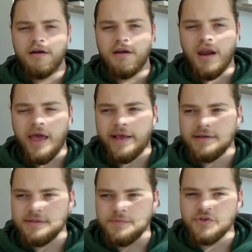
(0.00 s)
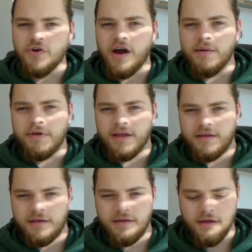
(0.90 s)
like, subscribe,
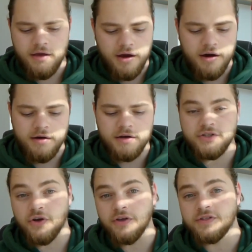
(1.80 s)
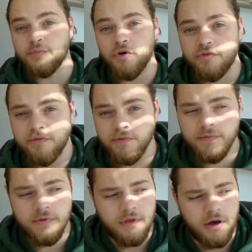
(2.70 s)
show your support
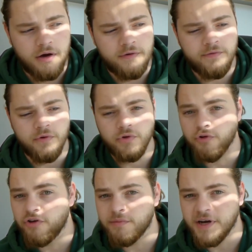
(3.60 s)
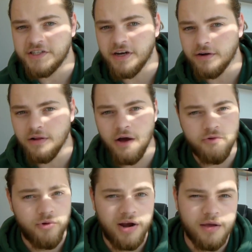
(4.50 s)
for the growth of my channel. I
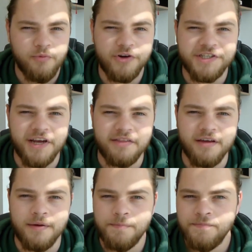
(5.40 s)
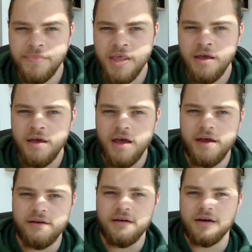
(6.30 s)
would really appreciate that.
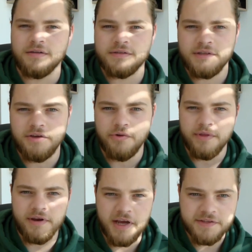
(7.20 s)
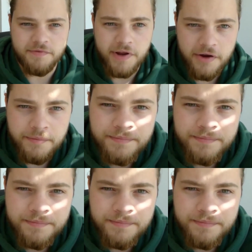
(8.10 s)
And I'll see you in the next video.